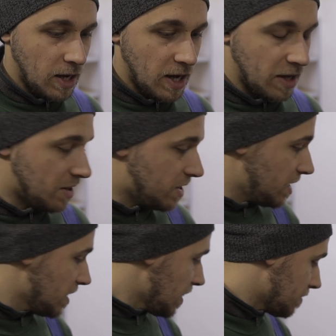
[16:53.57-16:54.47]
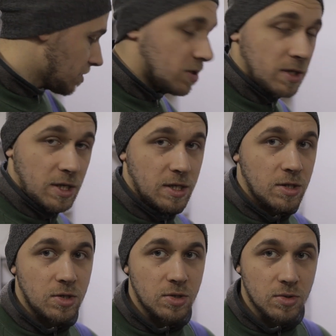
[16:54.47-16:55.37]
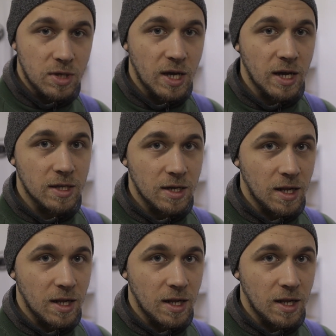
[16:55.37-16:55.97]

I think I'm gonna need to get